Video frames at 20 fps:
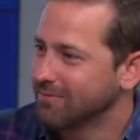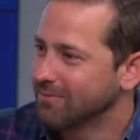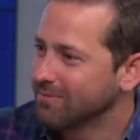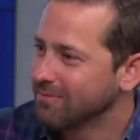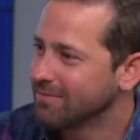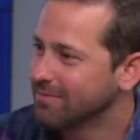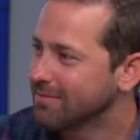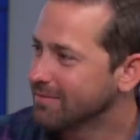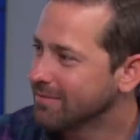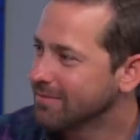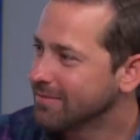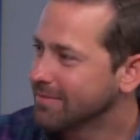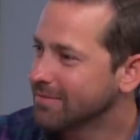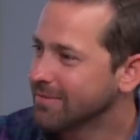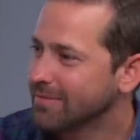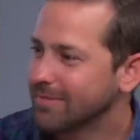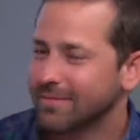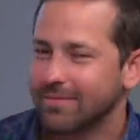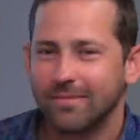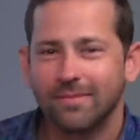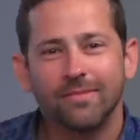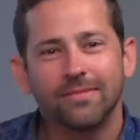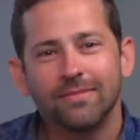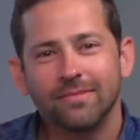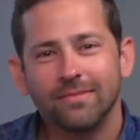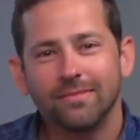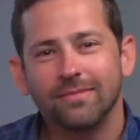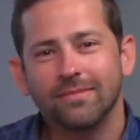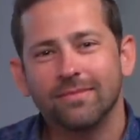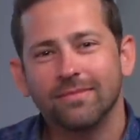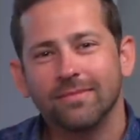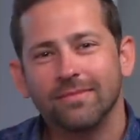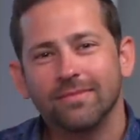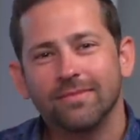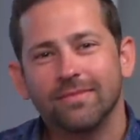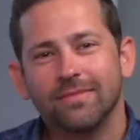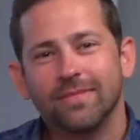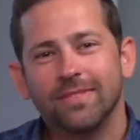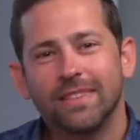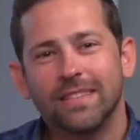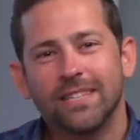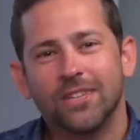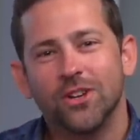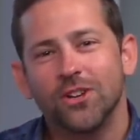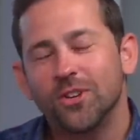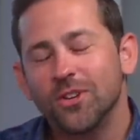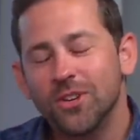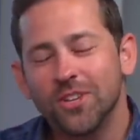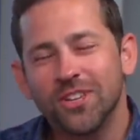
you,